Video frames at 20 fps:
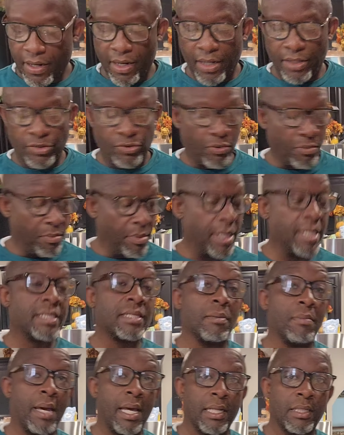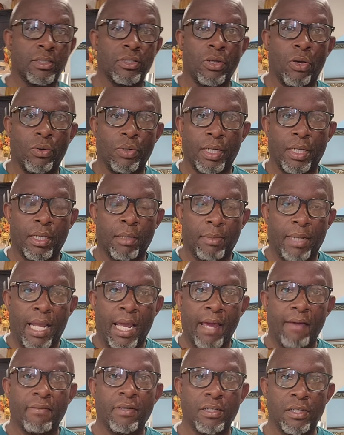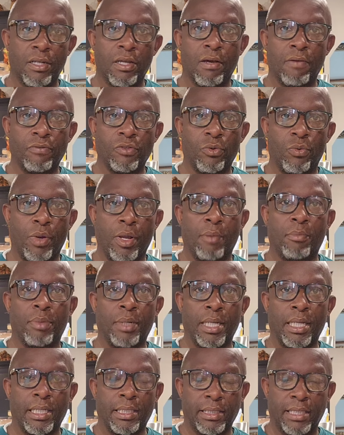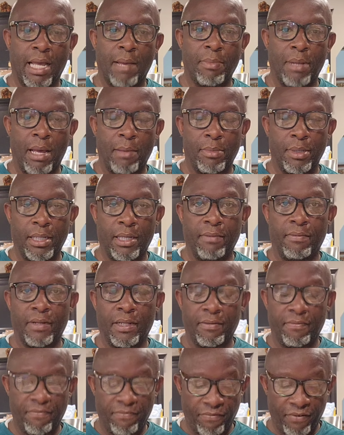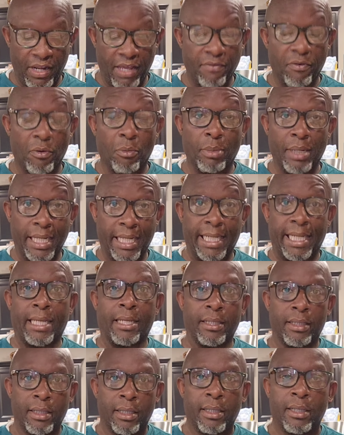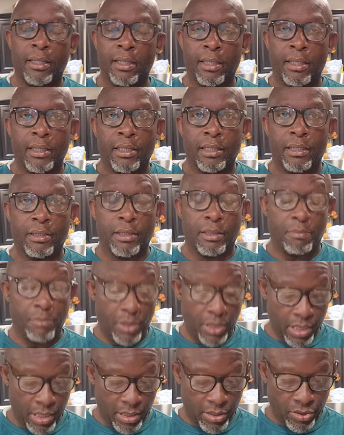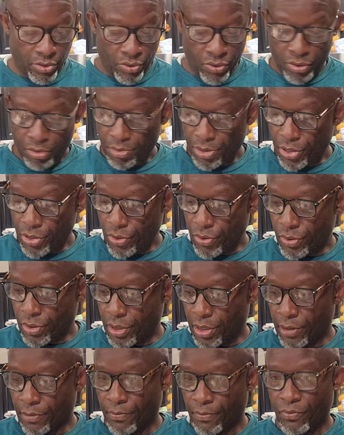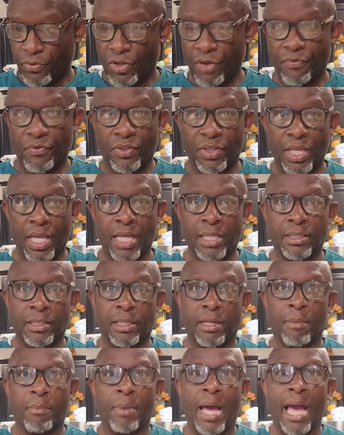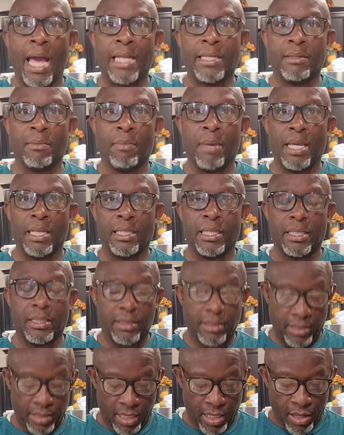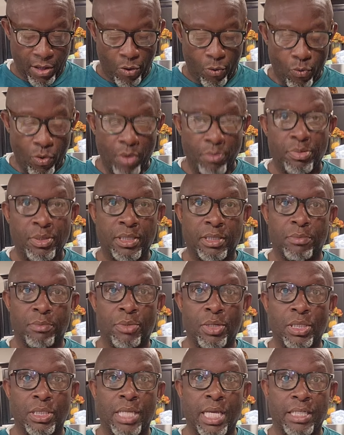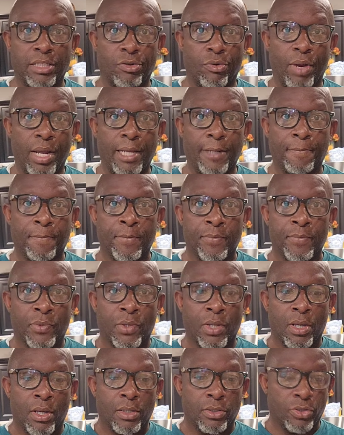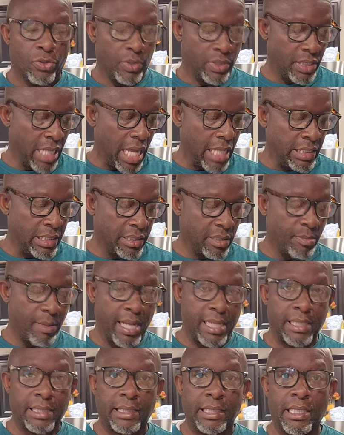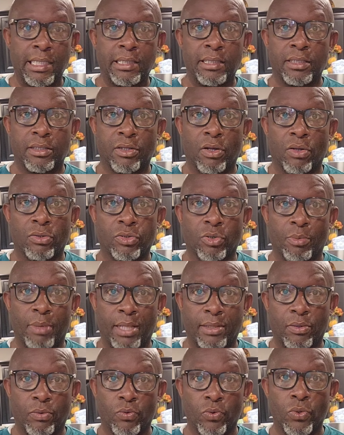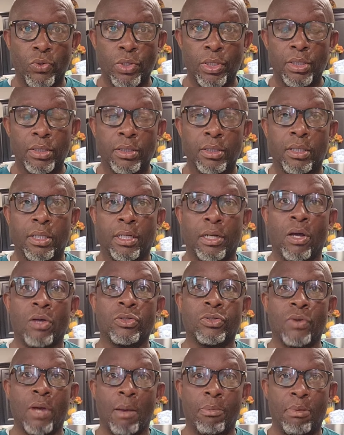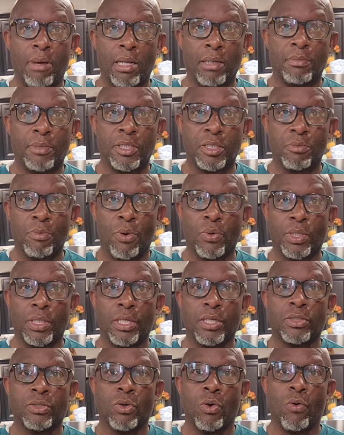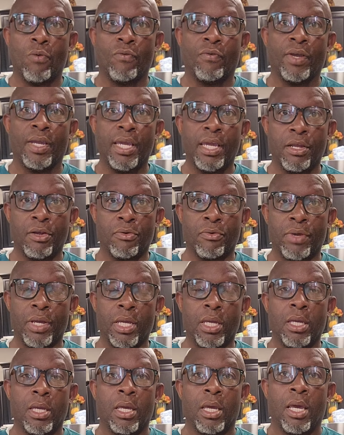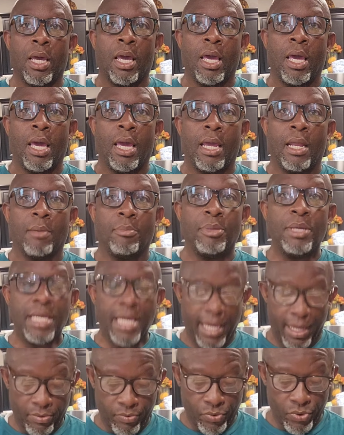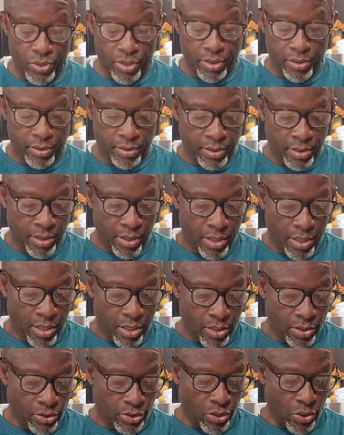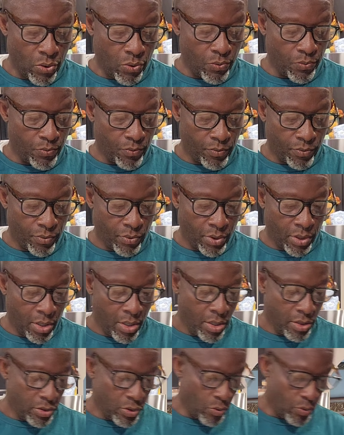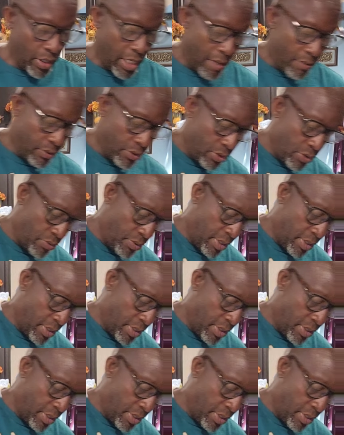a tremendous amount of salt in here, but I have enough to where it blends. I believe in flavor blending because you're going to be using different things to combine to make this one piece of meat taste great. So it's not just about the seasoning, it's also about the wood. And also I'll probably be smoking this over hickory and pecan wood. So what I will do